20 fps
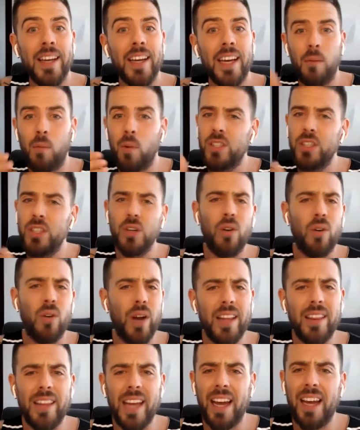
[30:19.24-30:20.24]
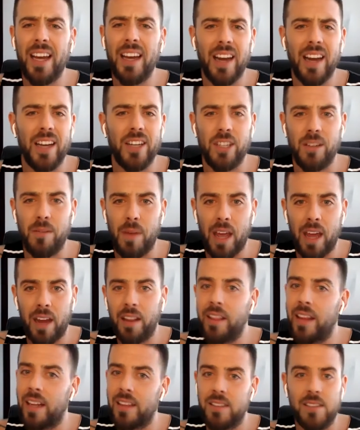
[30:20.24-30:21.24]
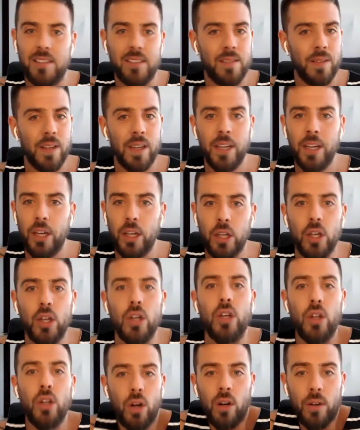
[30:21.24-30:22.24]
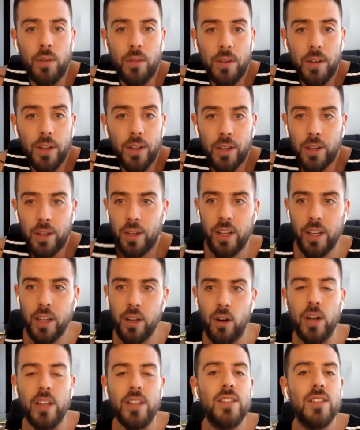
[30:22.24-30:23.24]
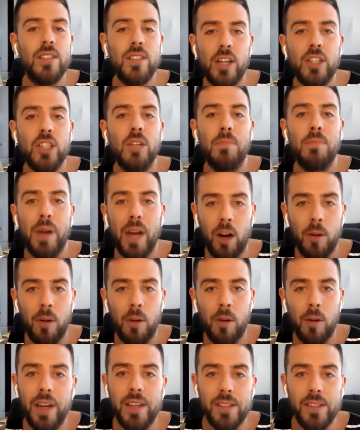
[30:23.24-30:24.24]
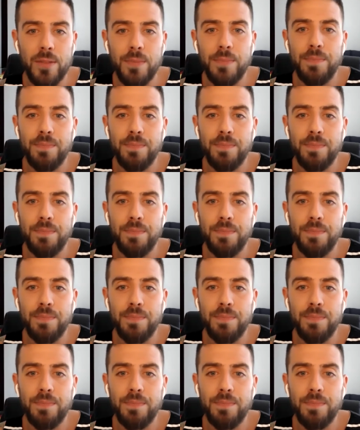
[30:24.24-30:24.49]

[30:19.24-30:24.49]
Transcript: Once you create that connection, man, that's you're you're in such a better place.